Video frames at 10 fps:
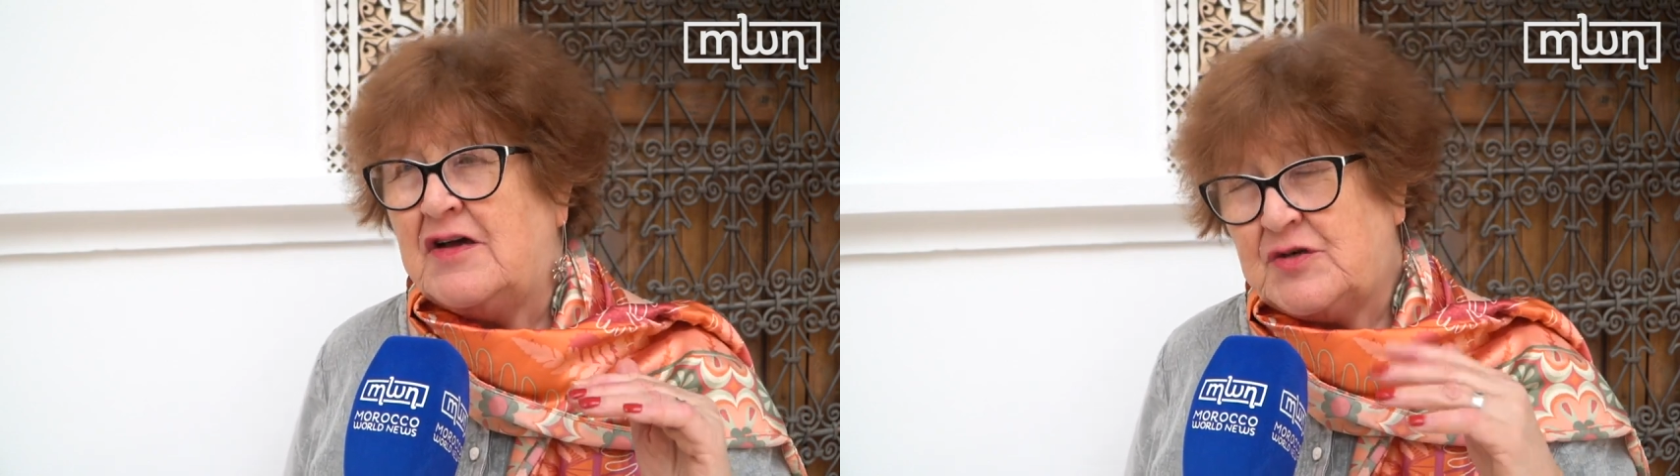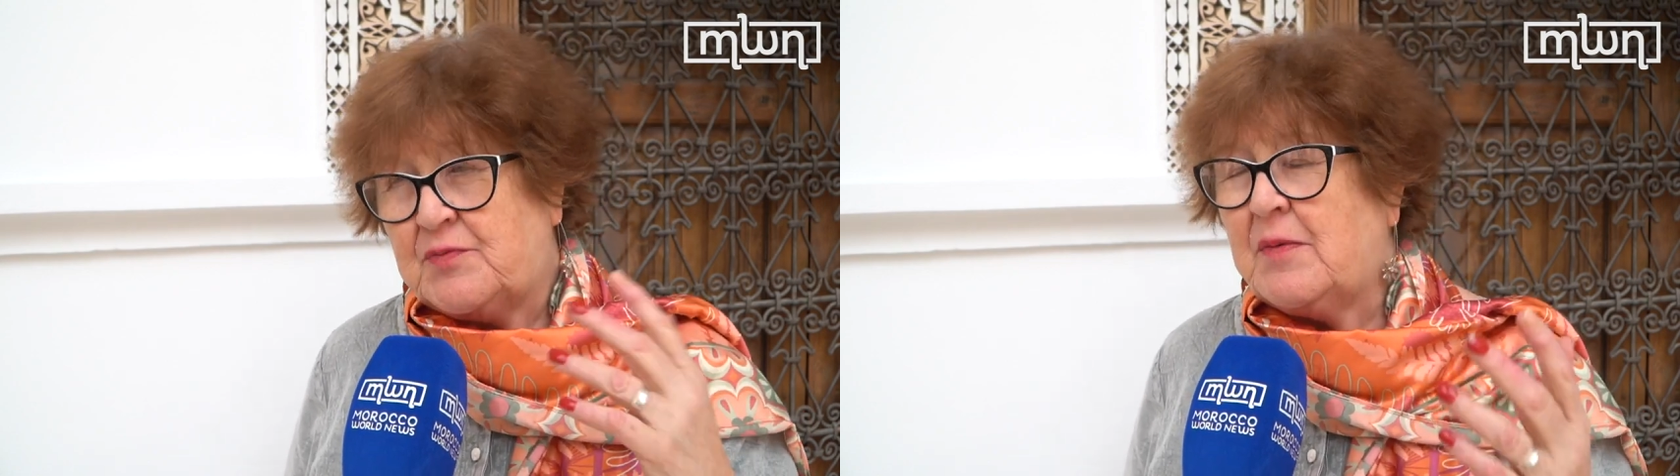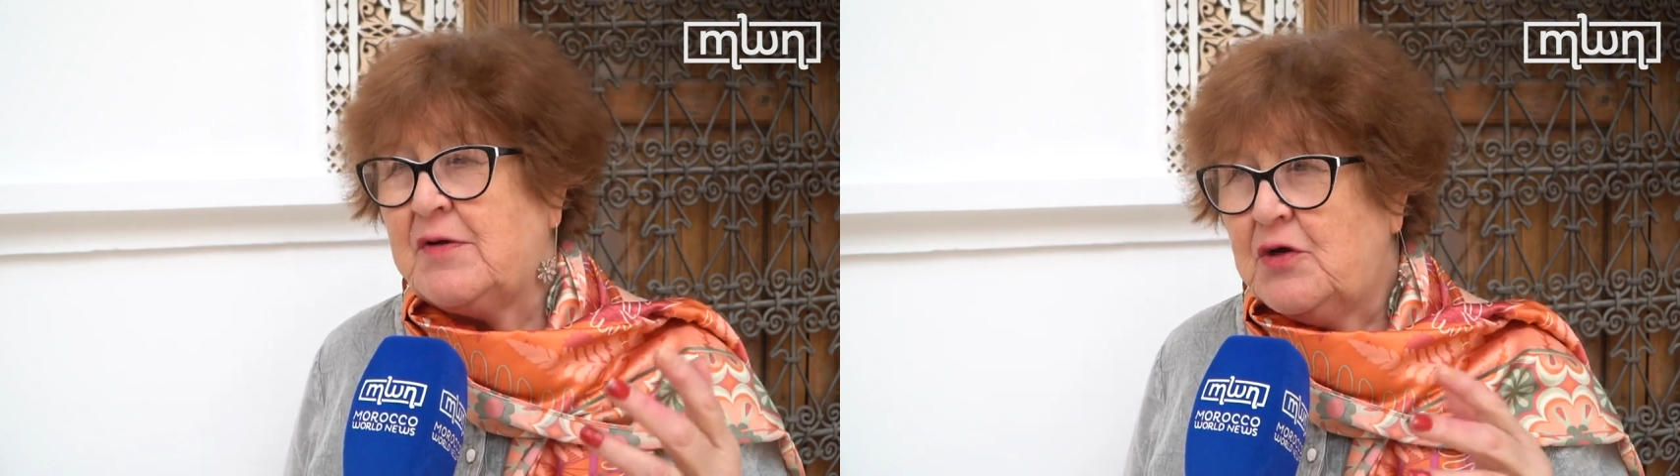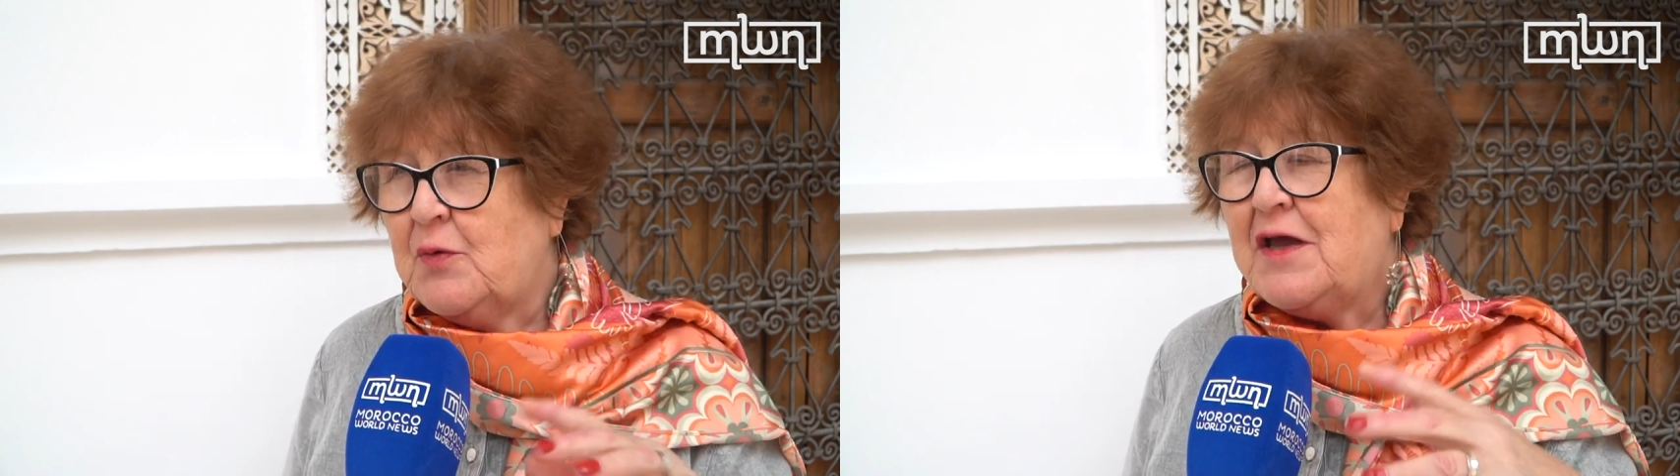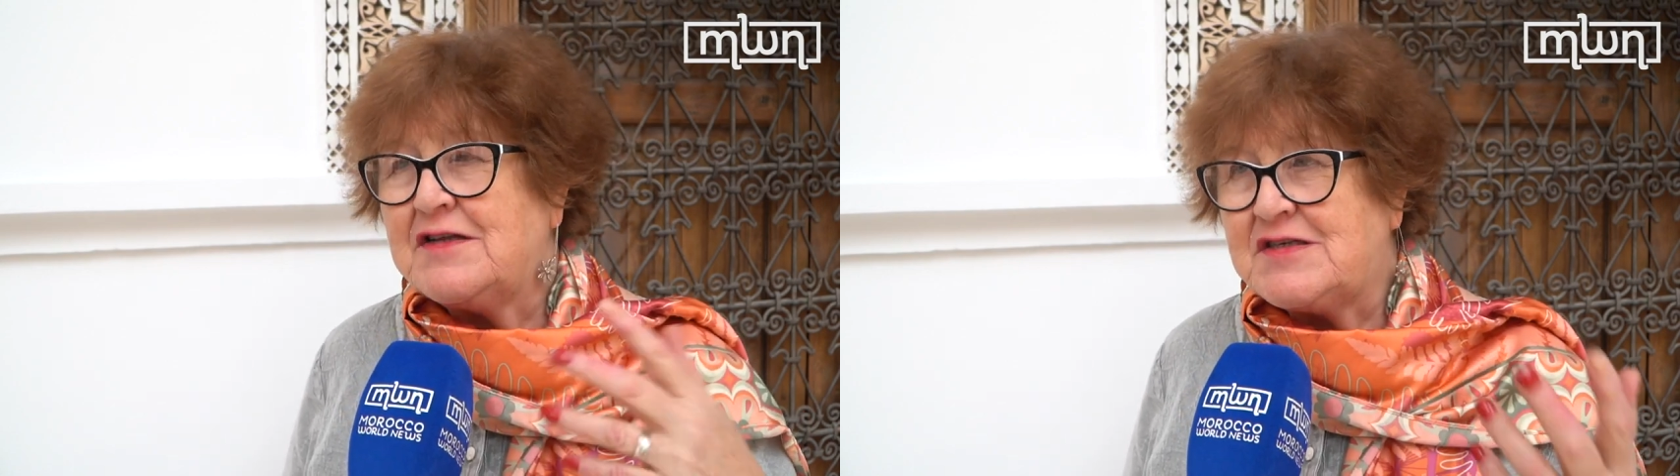as you probably
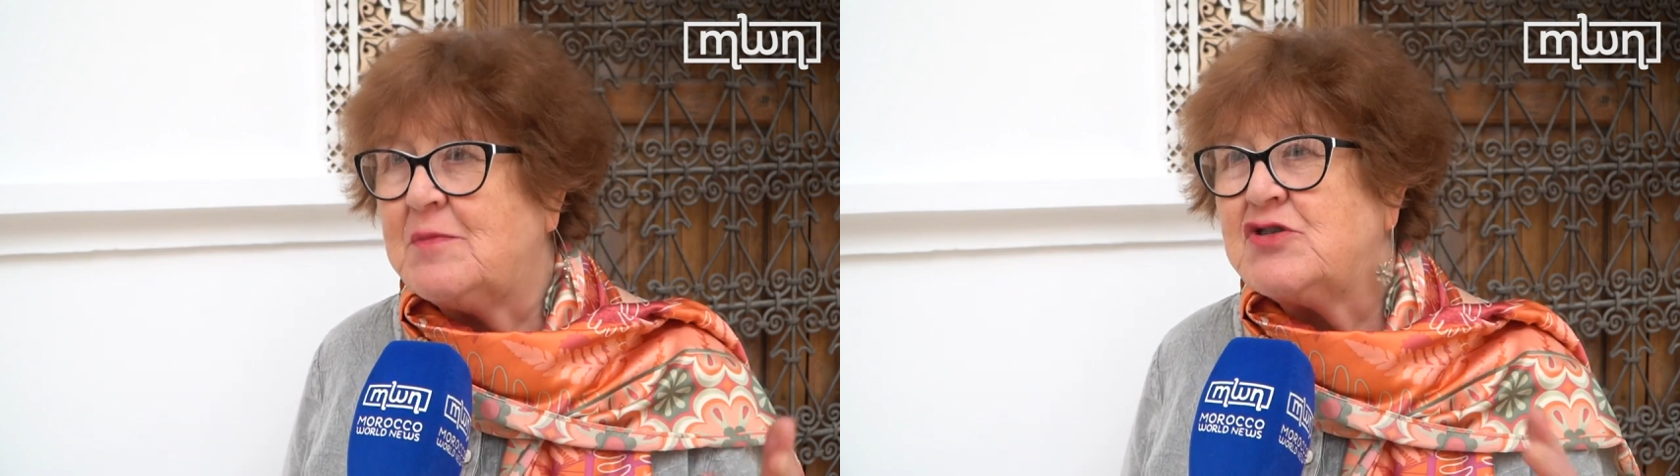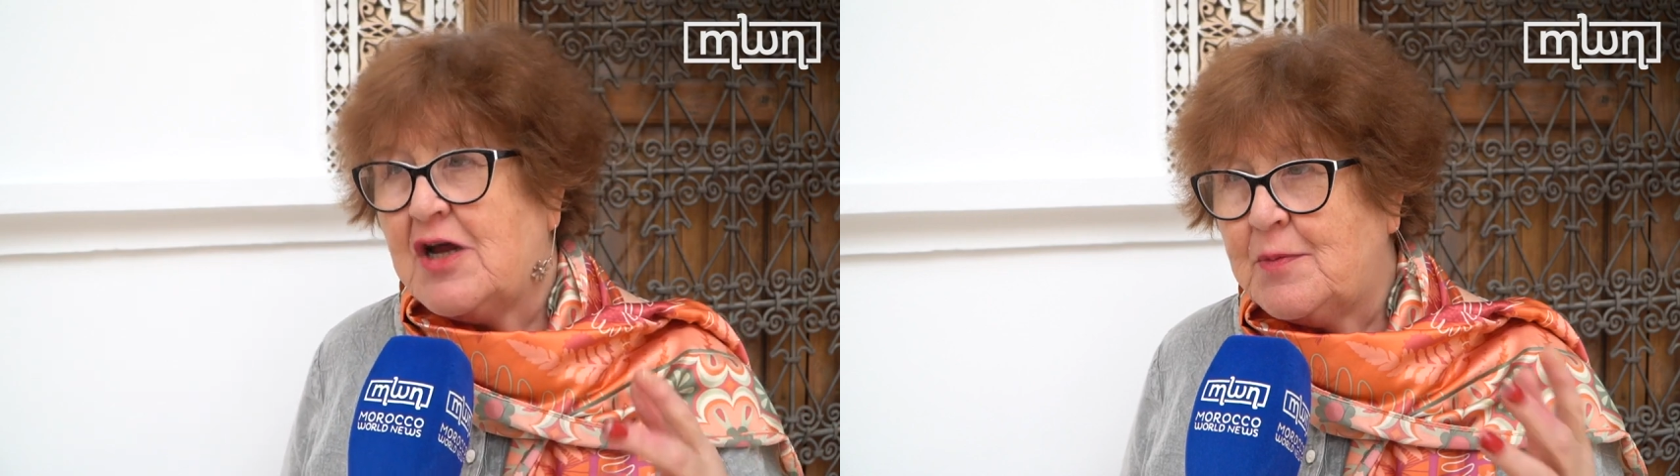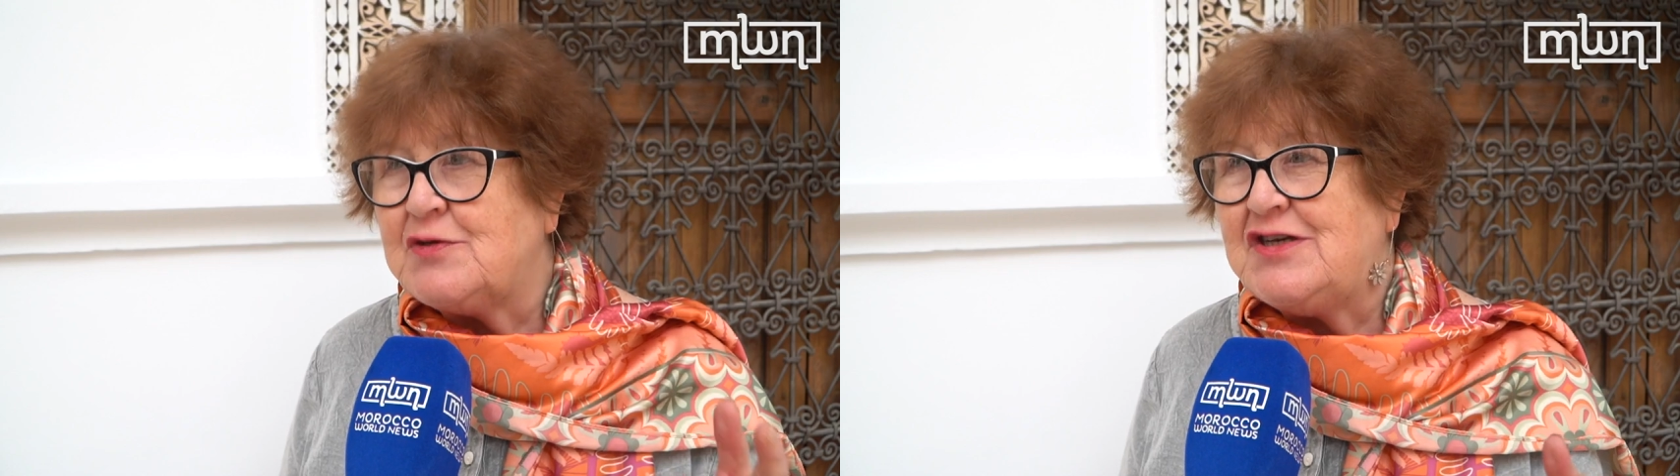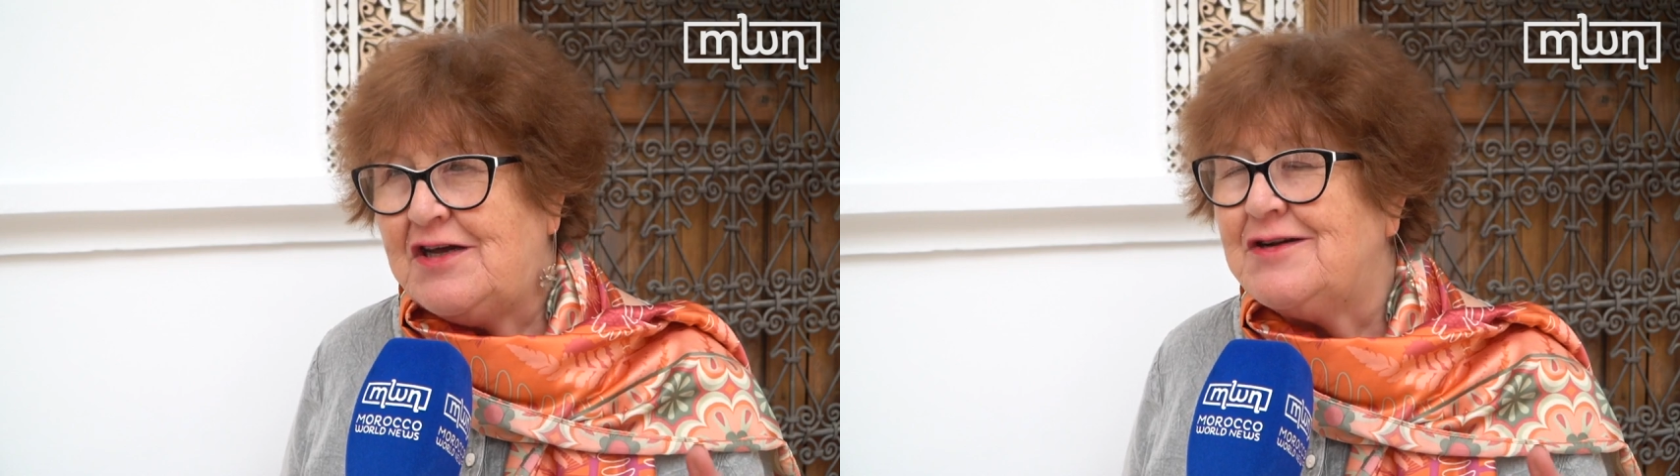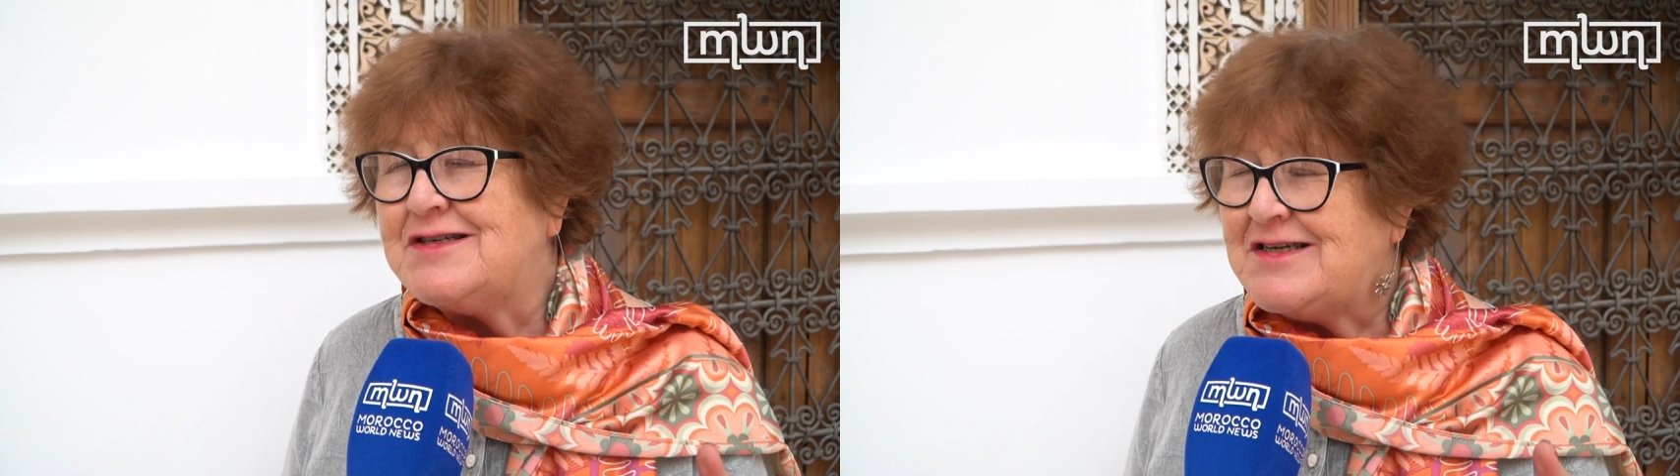know, we had some troubled
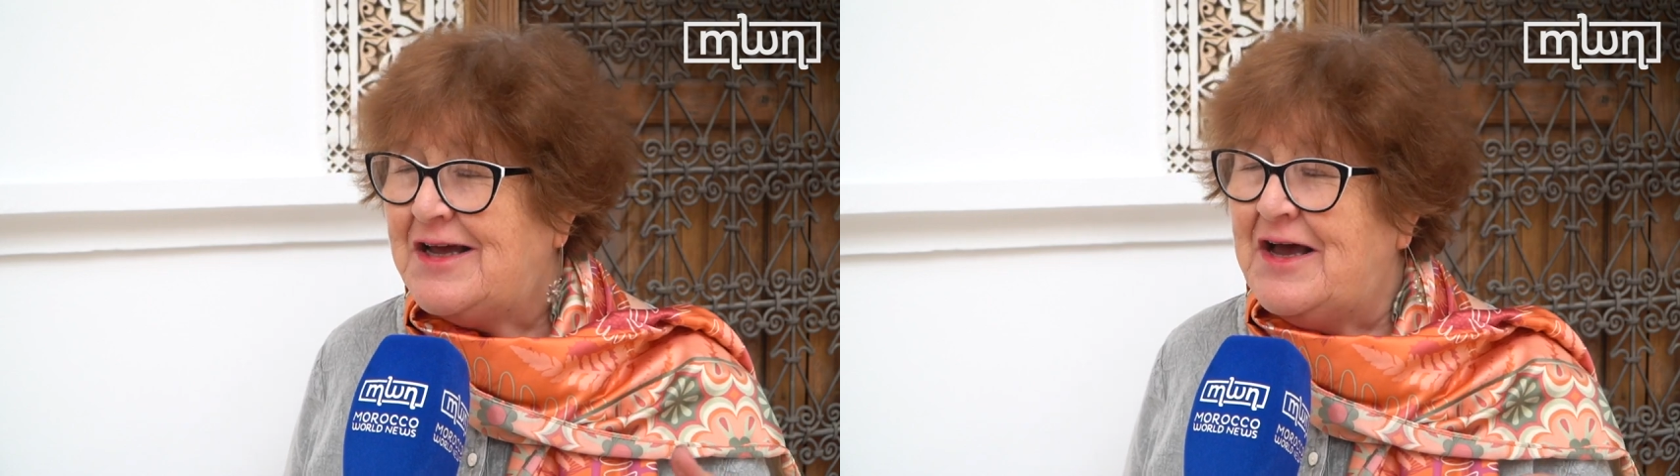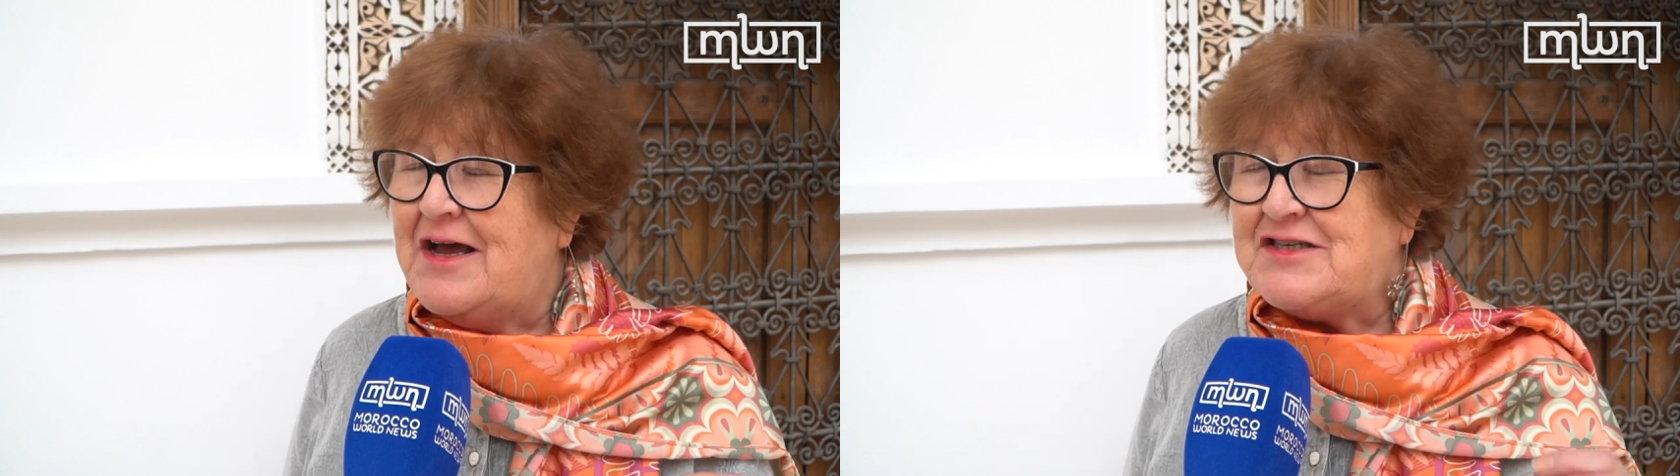years,